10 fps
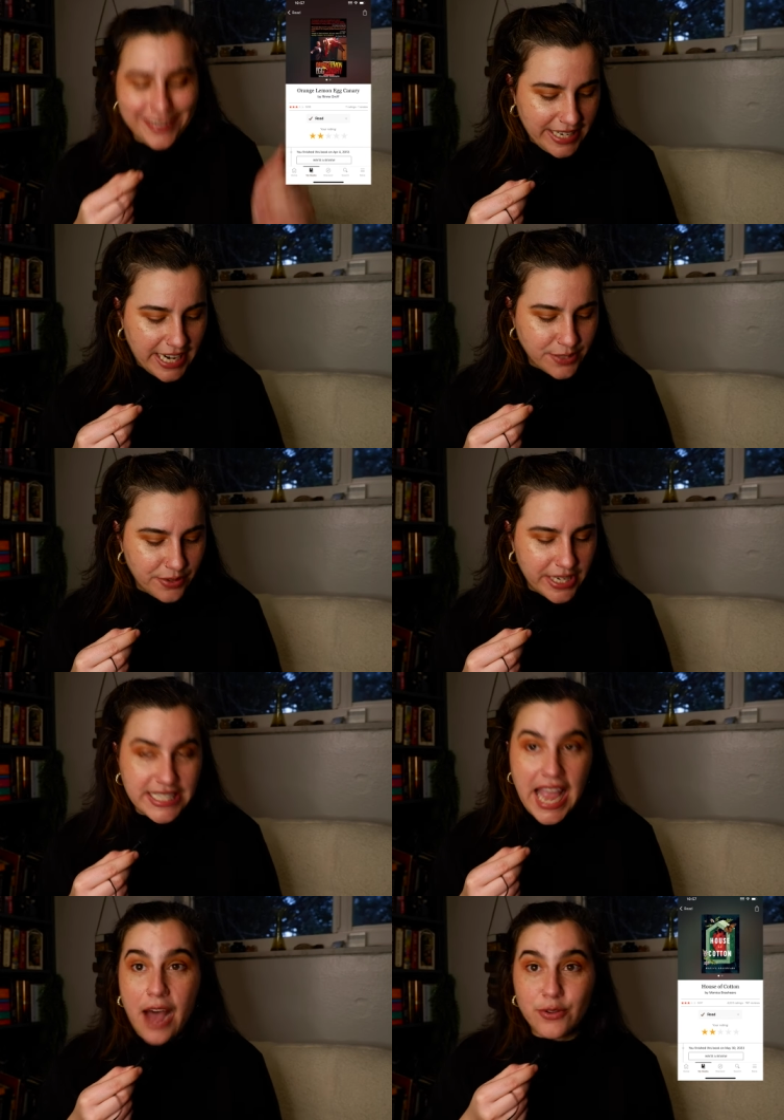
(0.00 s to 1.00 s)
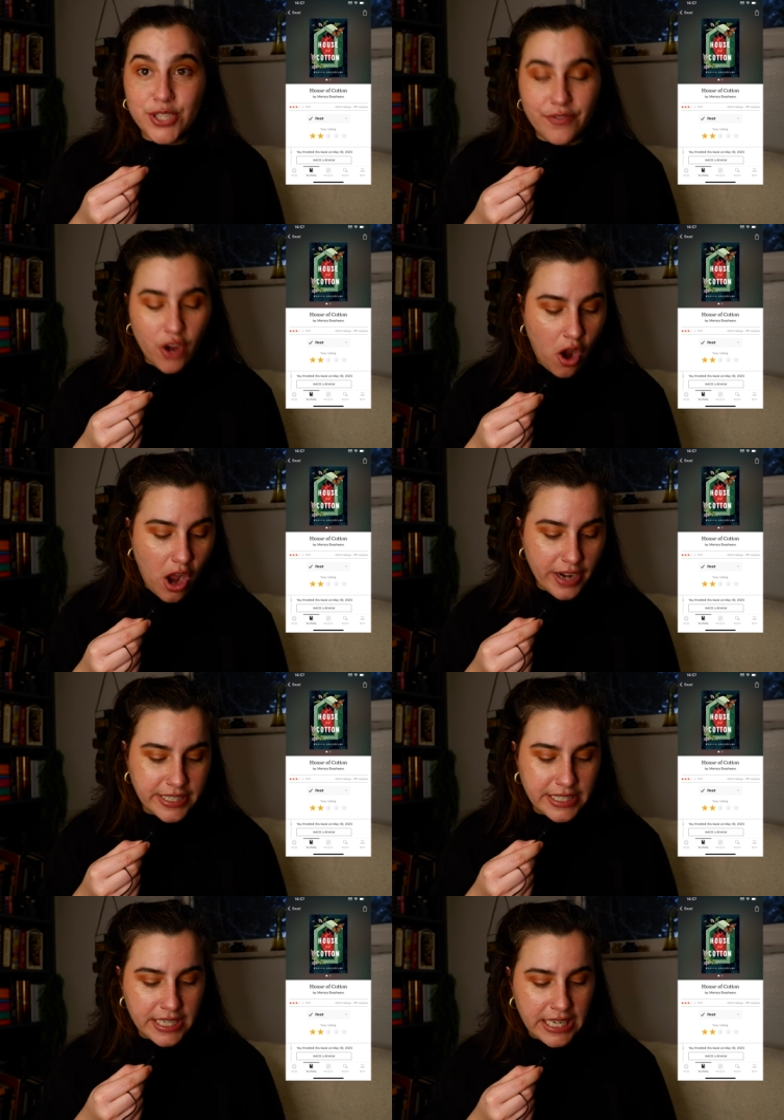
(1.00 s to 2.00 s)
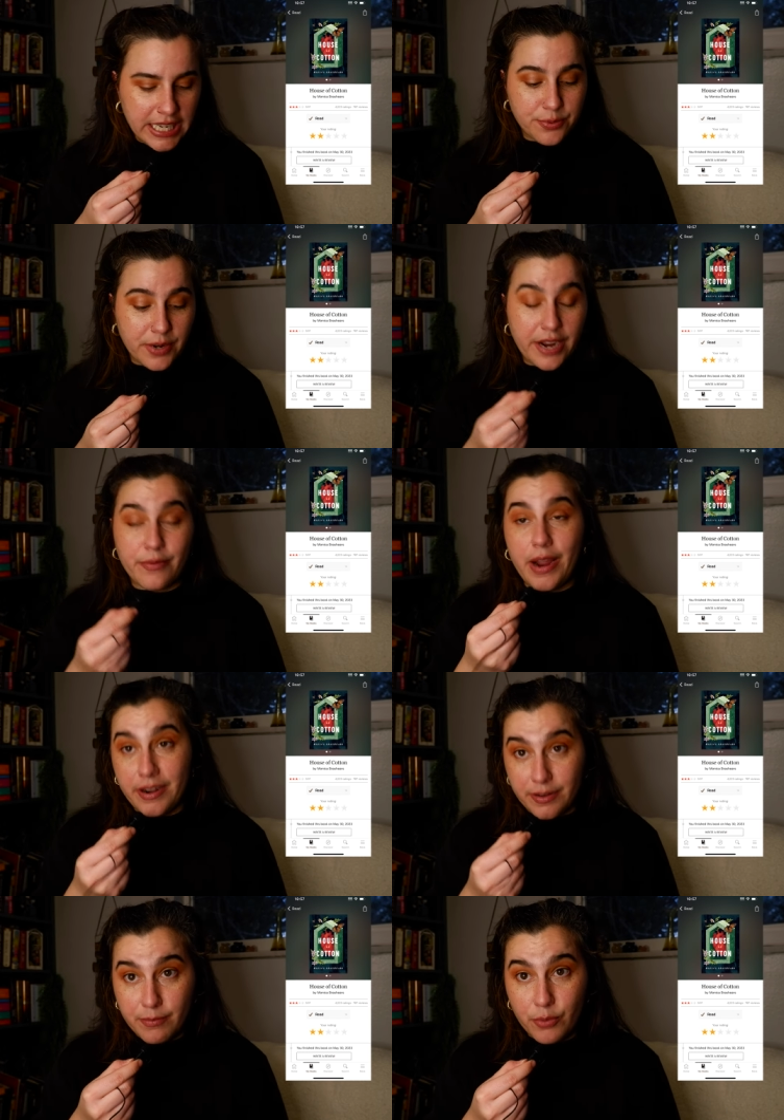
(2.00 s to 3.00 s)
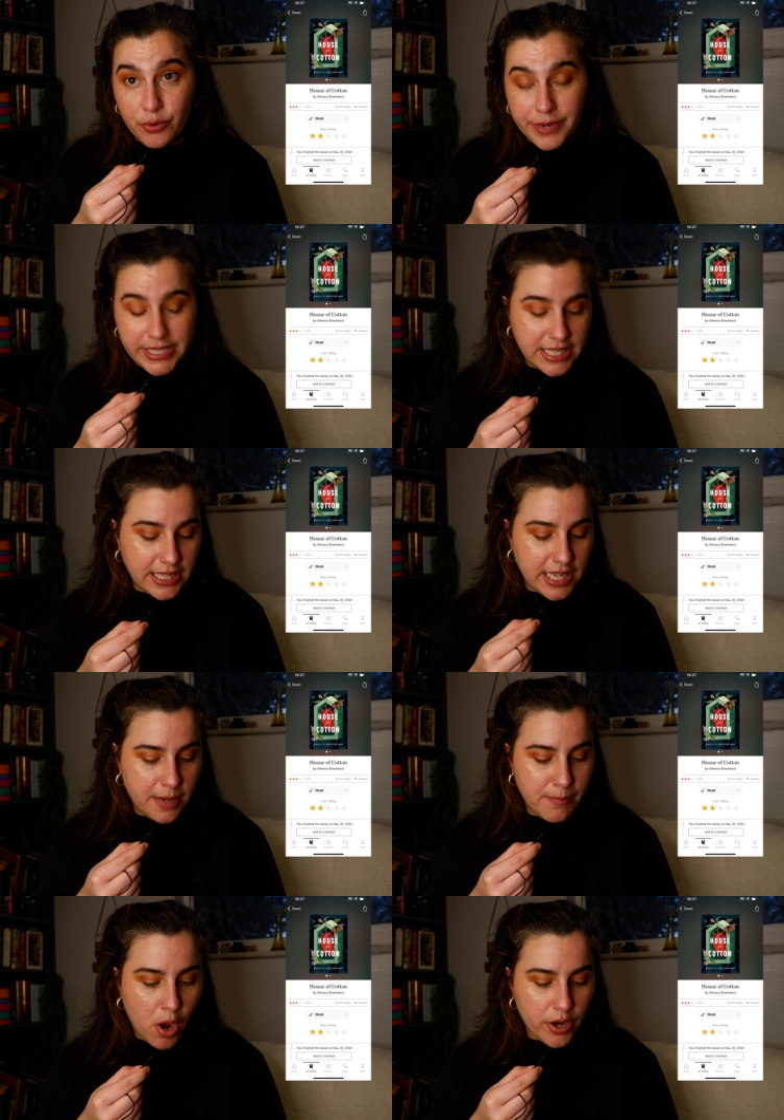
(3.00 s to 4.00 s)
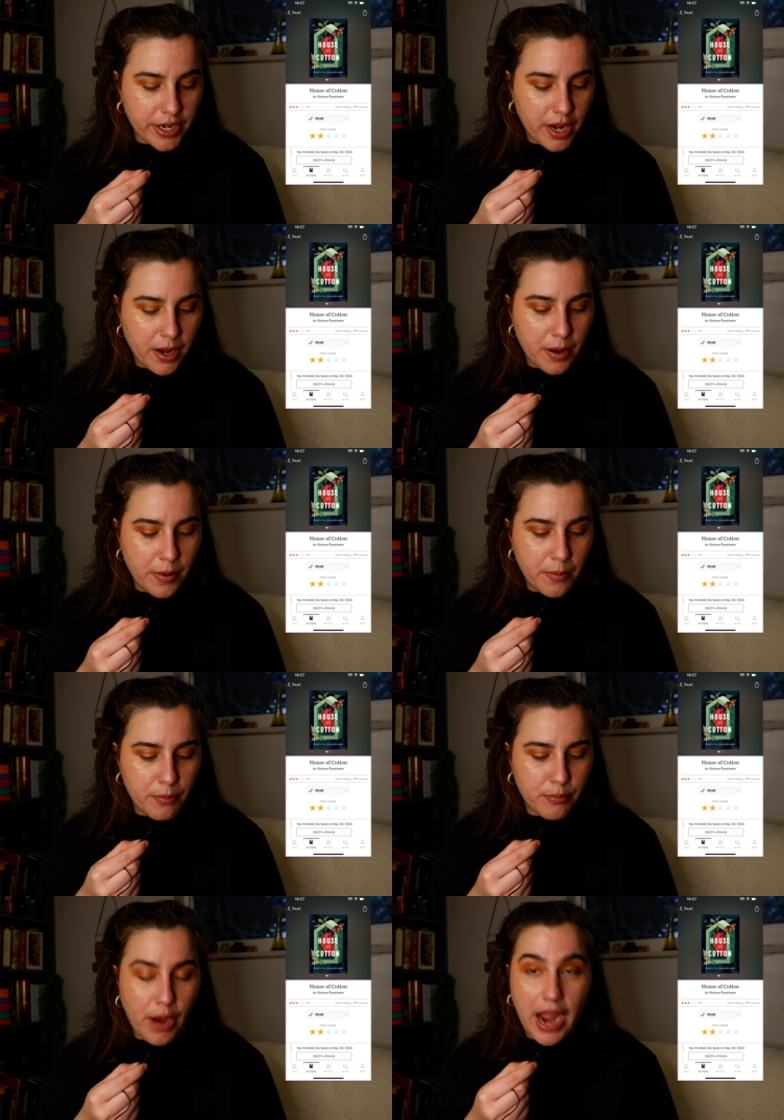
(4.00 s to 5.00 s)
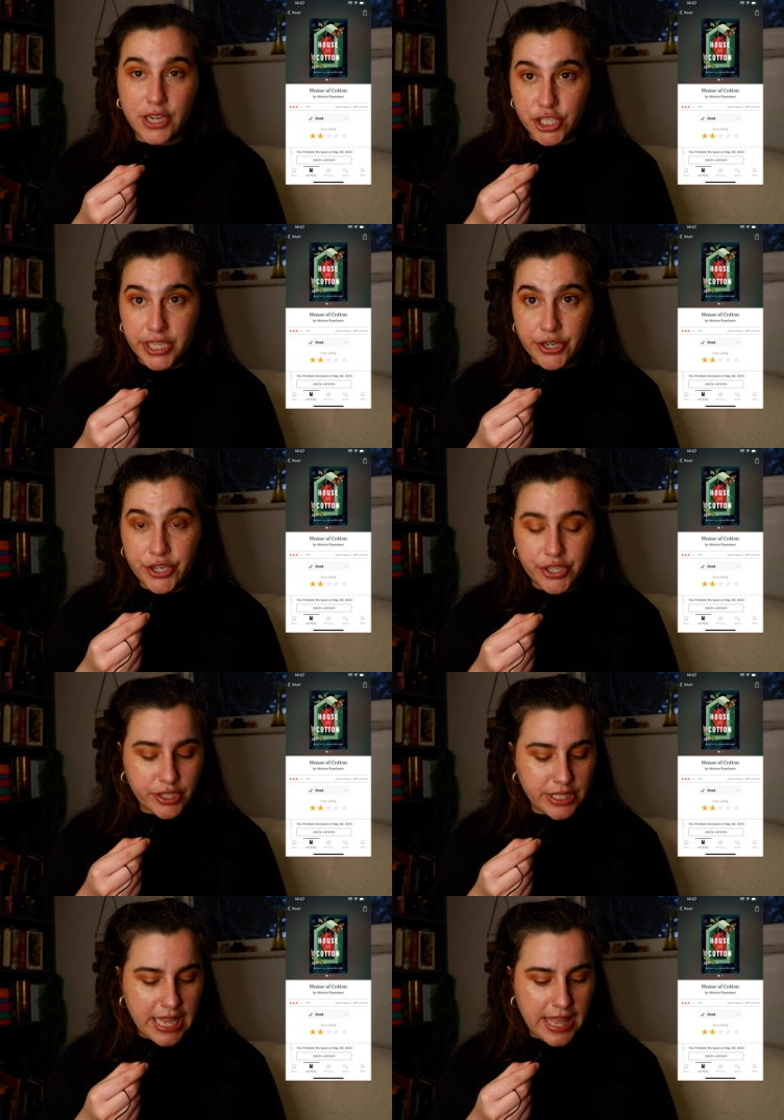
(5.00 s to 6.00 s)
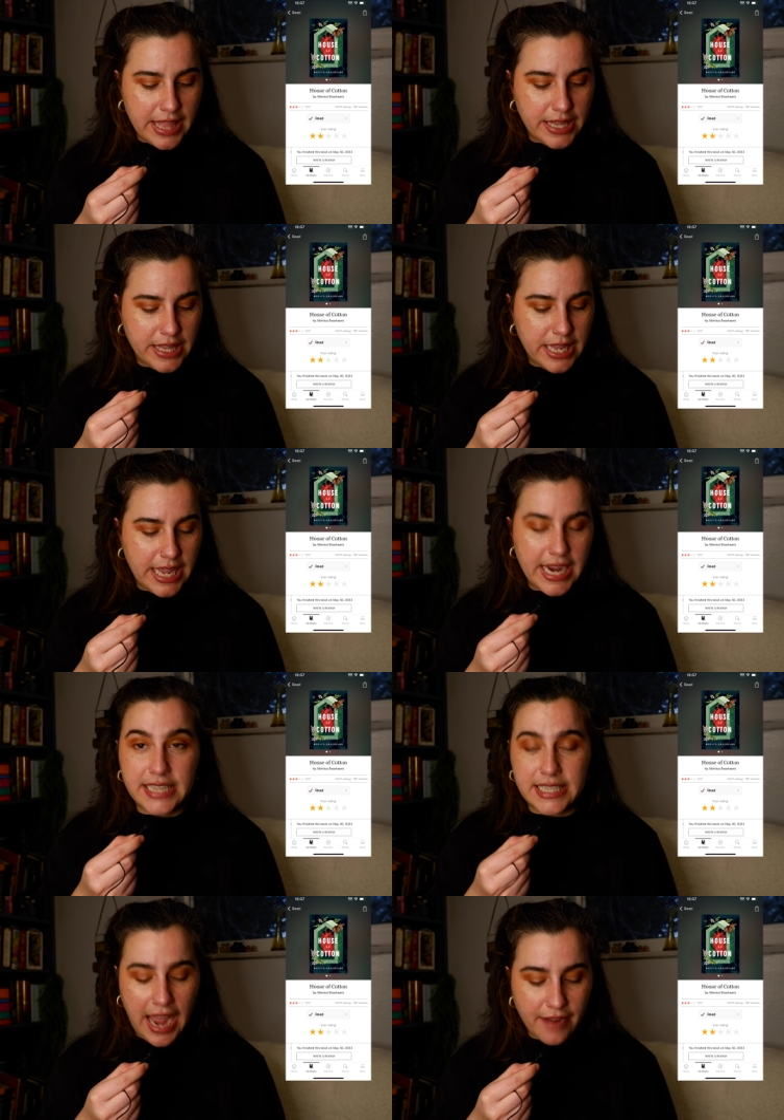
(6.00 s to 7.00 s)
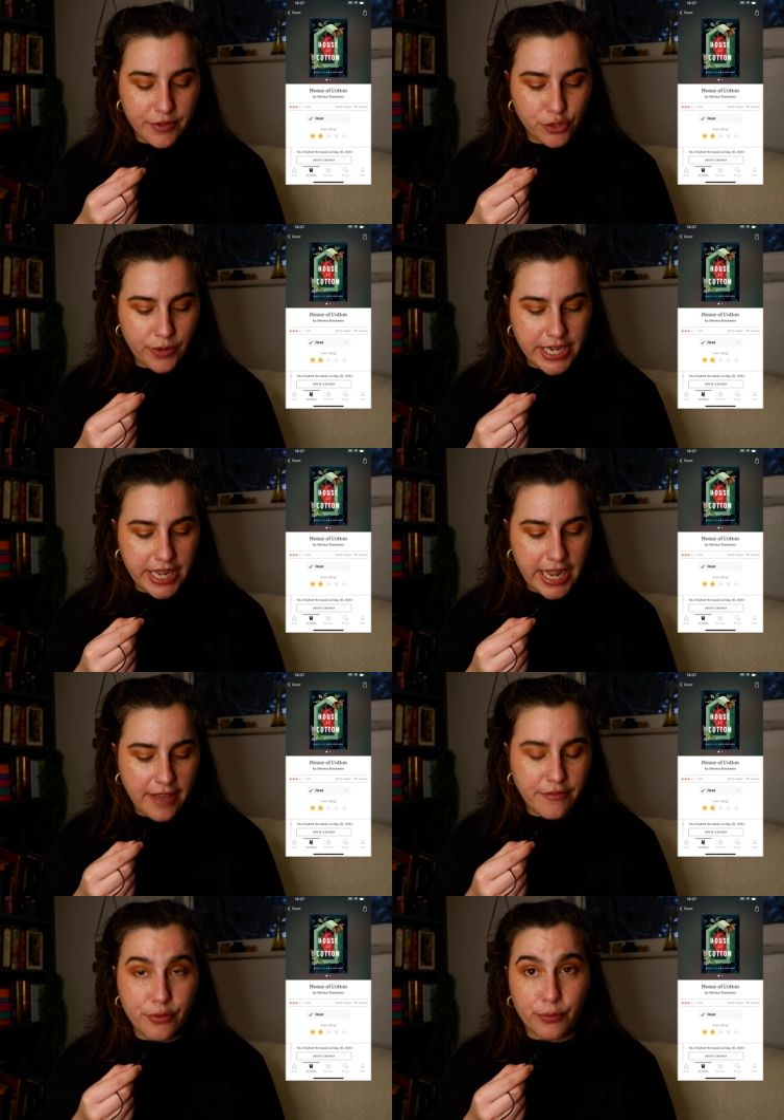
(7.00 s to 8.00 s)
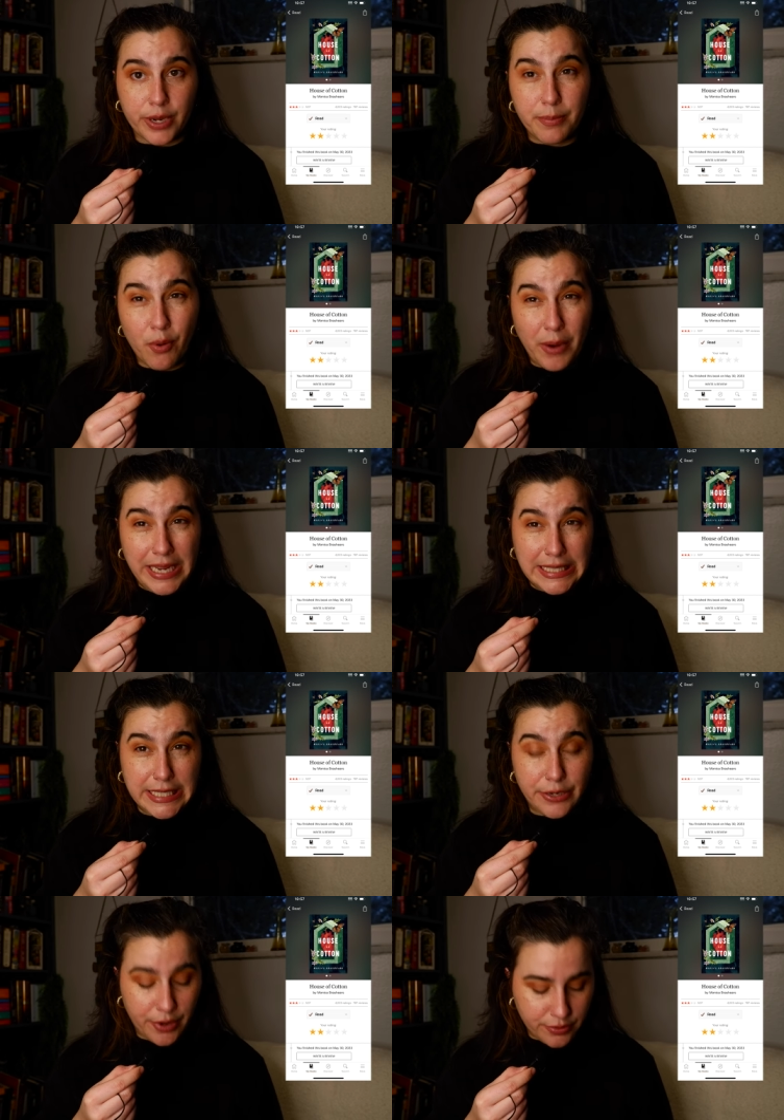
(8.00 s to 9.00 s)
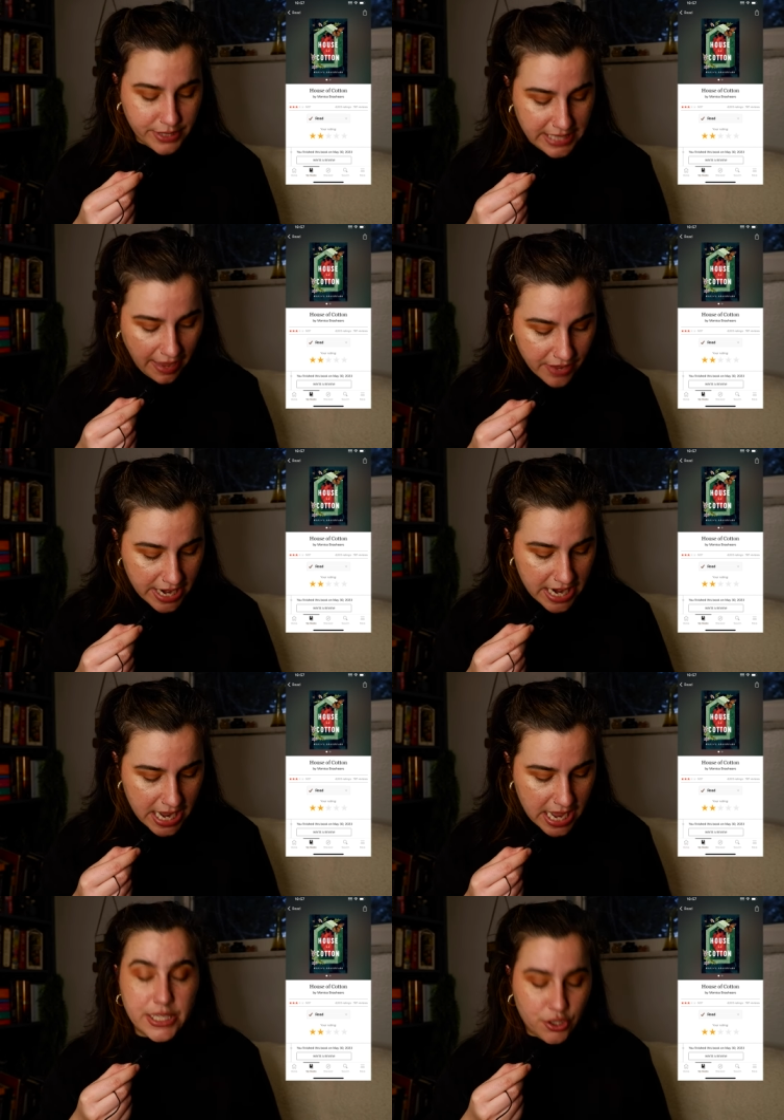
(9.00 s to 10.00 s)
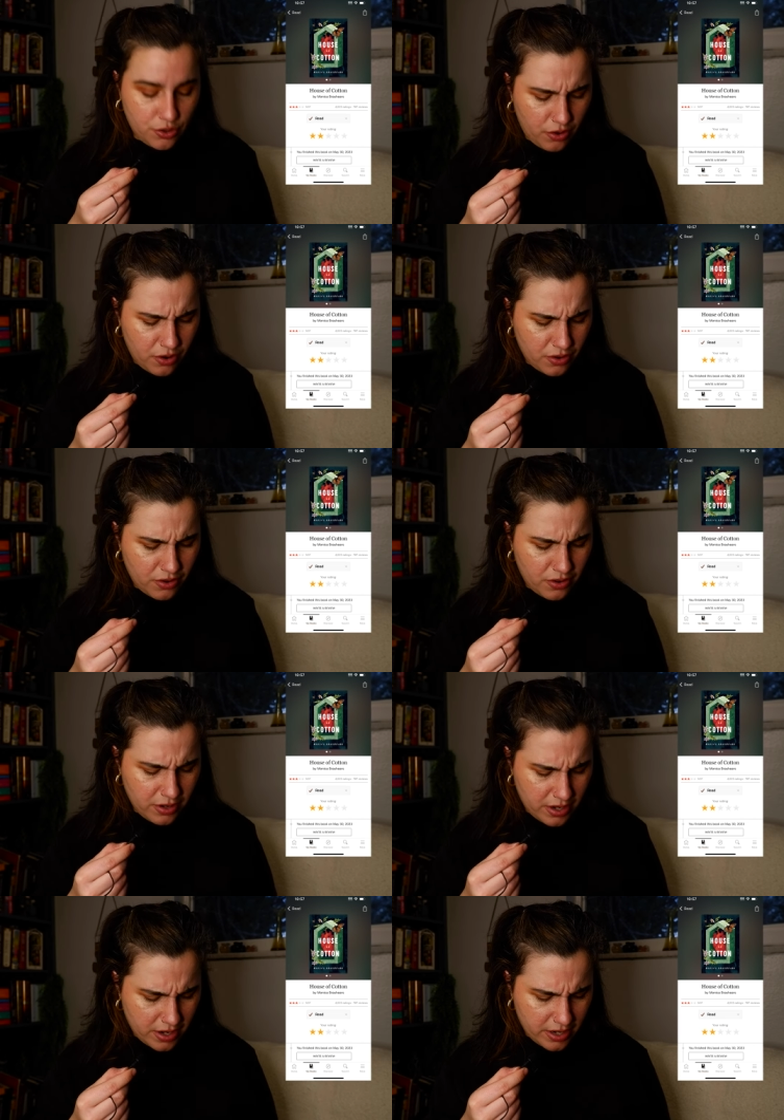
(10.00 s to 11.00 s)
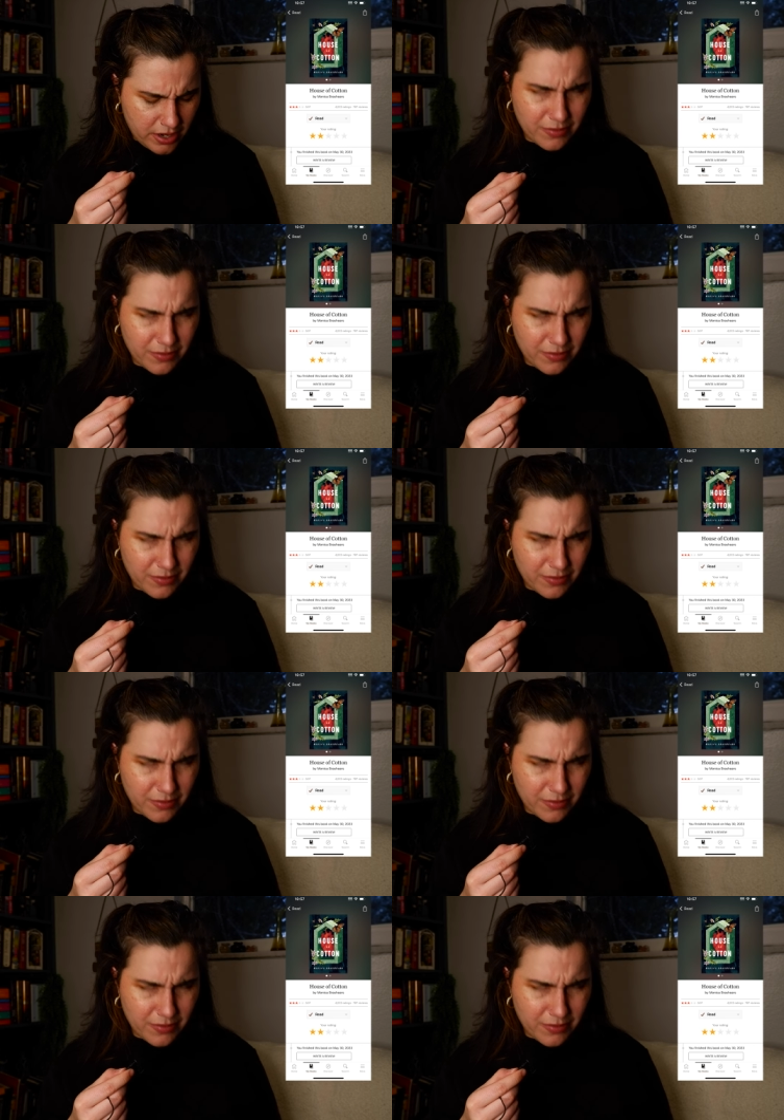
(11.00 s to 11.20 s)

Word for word: The next one is House of Cotton. This one I read more recently, Monica Brashears, and it has an average rating of 3.07. This girl